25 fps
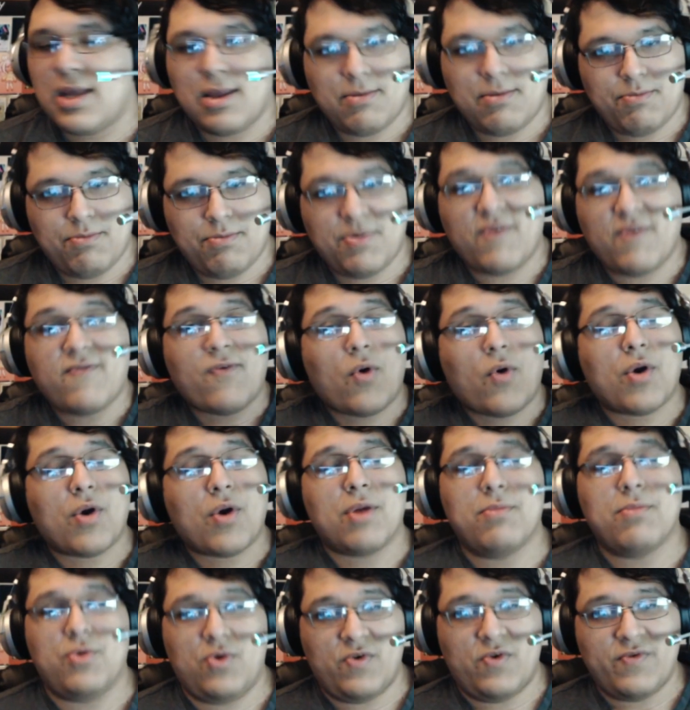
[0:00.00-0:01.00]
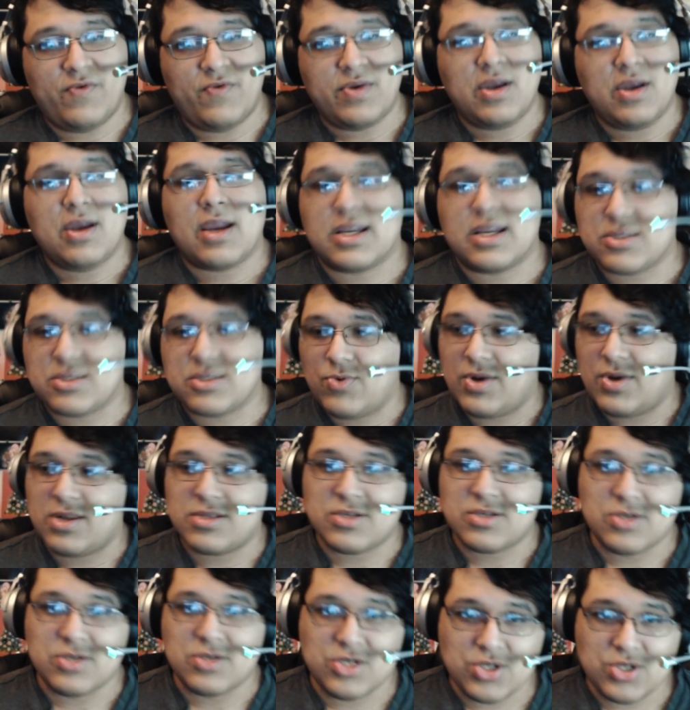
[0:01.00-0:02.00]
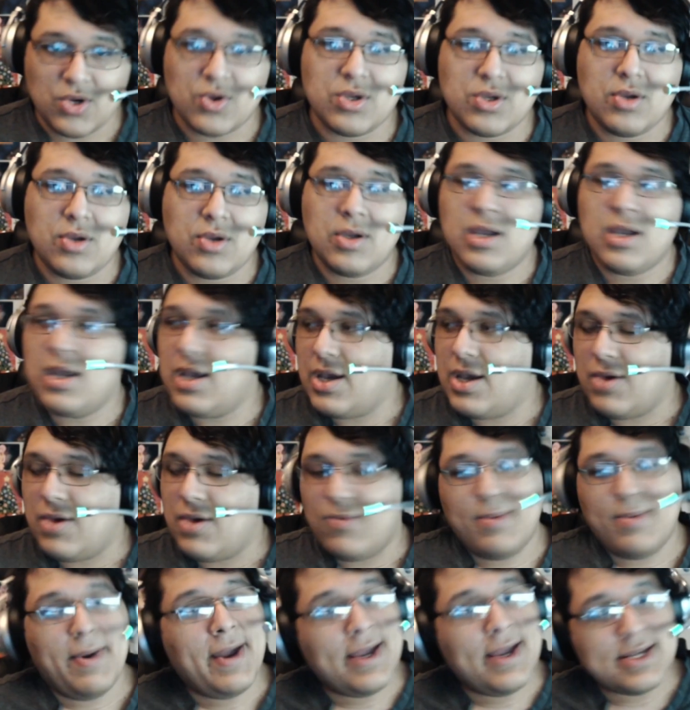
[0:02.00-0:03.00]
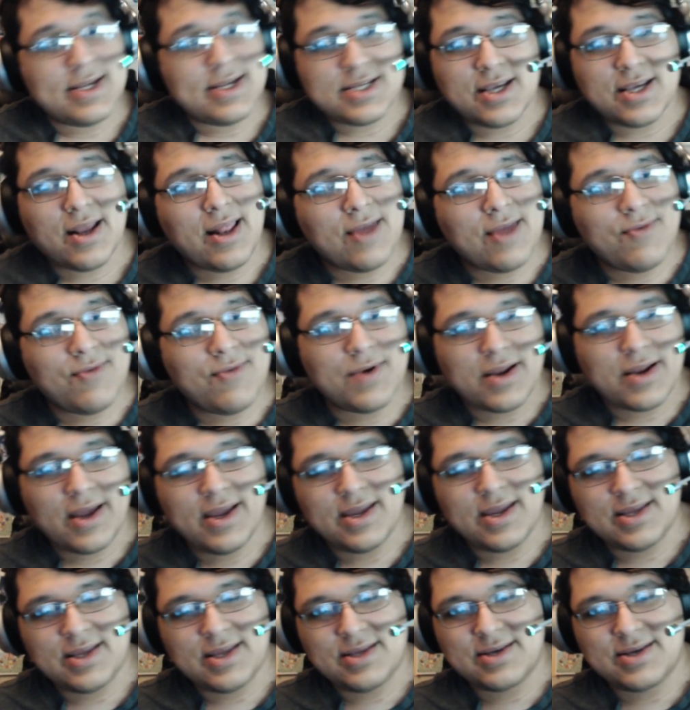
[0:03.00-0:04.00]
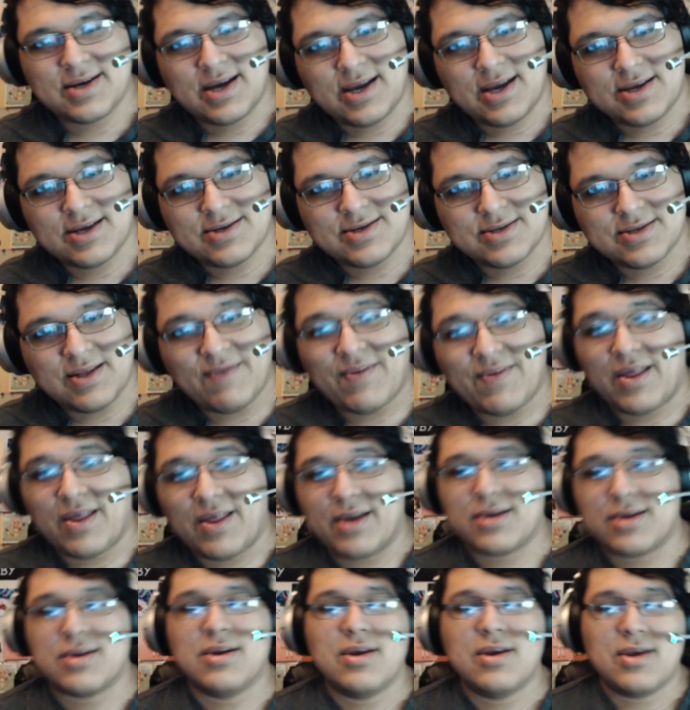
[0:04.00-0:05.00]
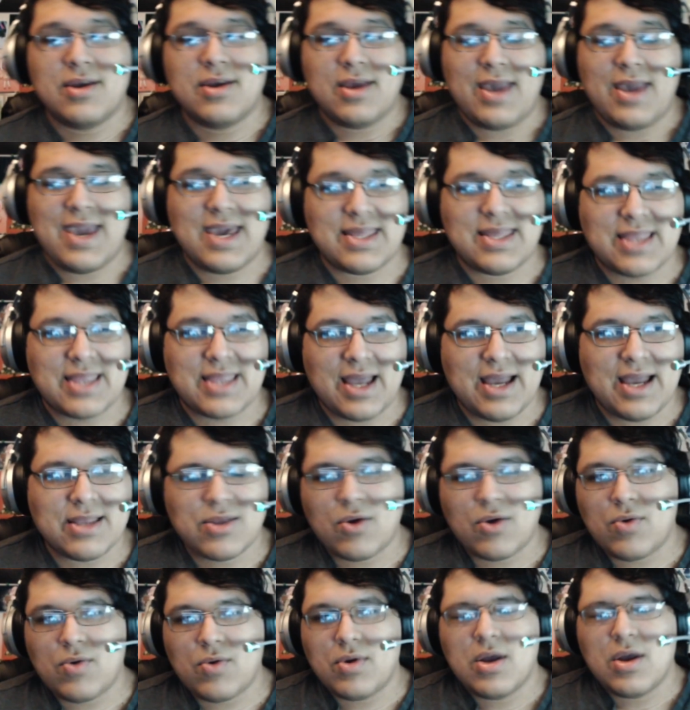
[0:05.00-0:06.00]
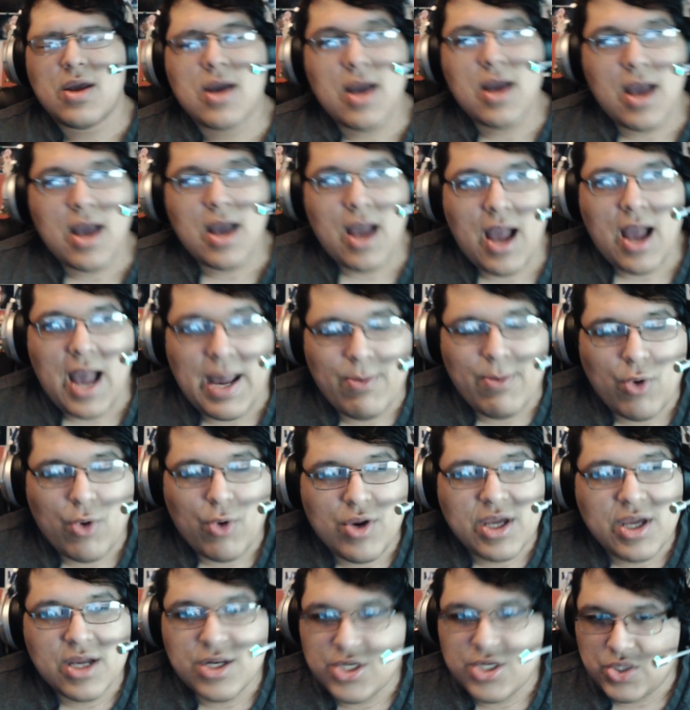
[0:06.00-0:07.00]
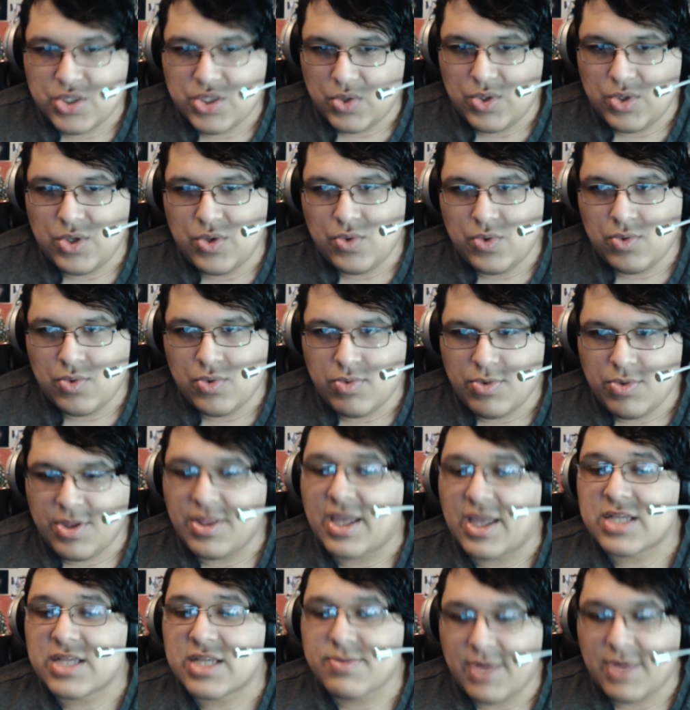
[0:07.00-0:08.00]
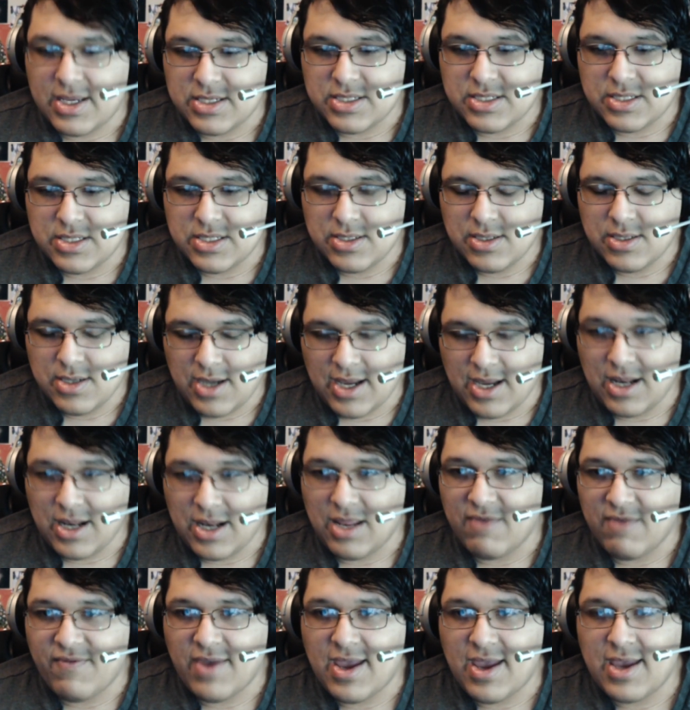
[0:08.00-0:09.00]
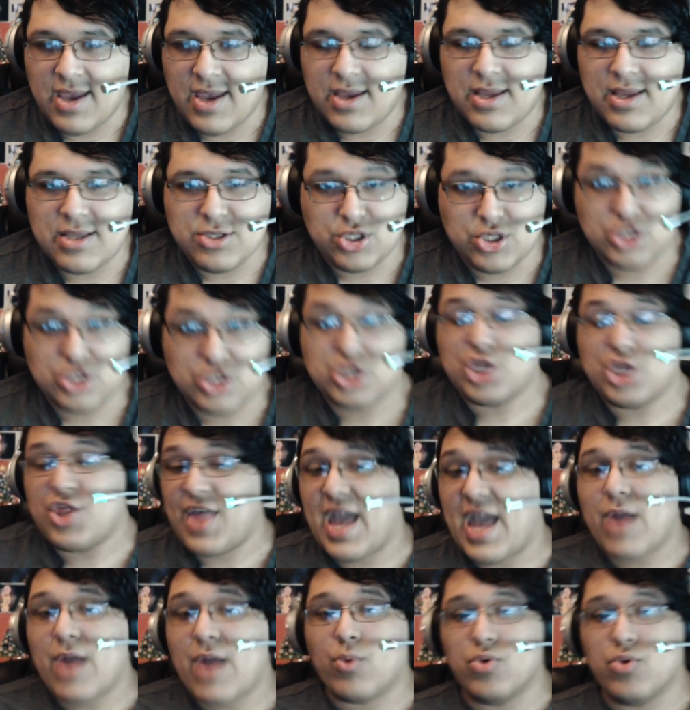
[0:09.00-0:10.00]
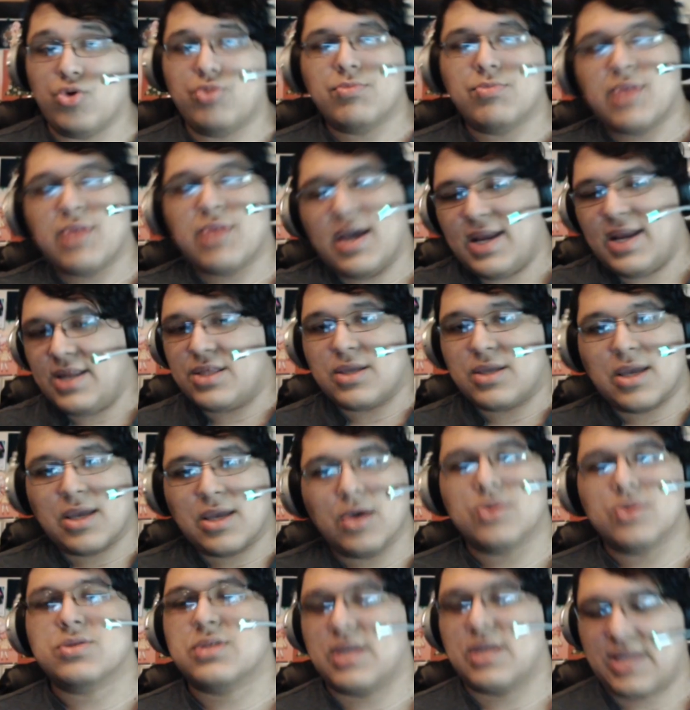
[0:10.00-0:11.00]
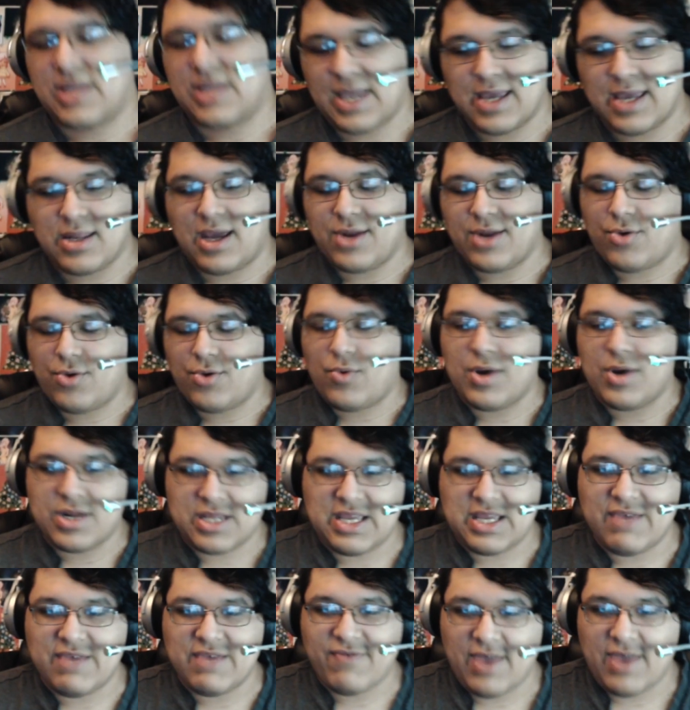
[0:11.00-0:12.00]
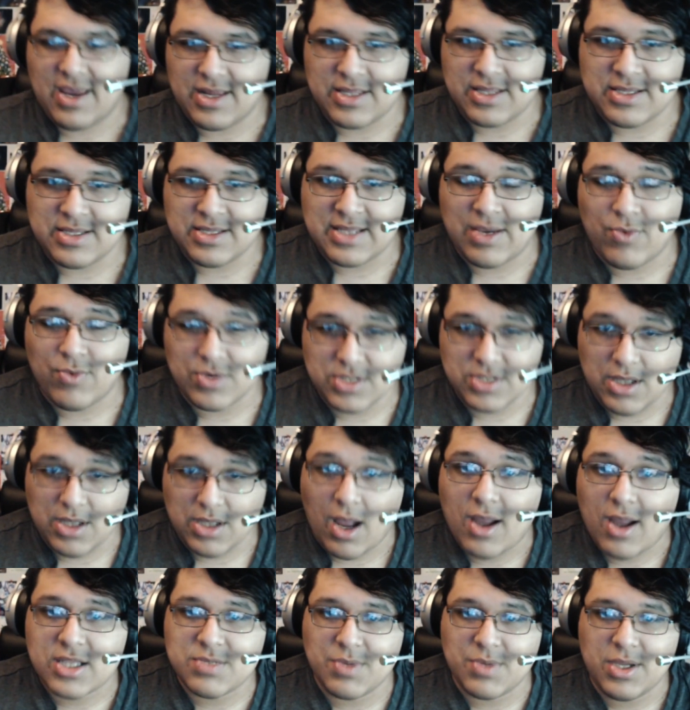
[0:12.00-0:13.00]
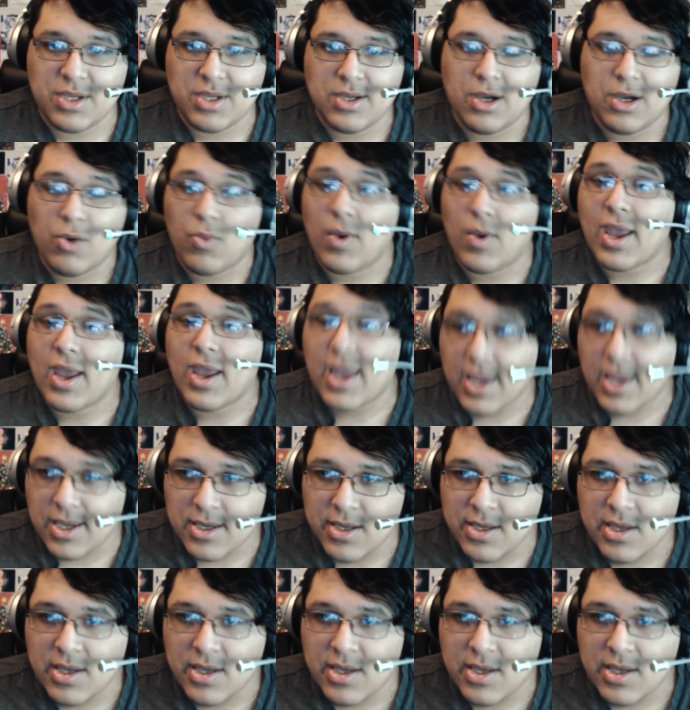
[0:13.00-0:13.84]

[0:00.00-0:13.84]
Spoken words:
before I move because I wanted to show you basically what I live like. And I'm only gonna show you the next place I live at in just that room, not anything else. Again, I don't want to give anything that would dox me away,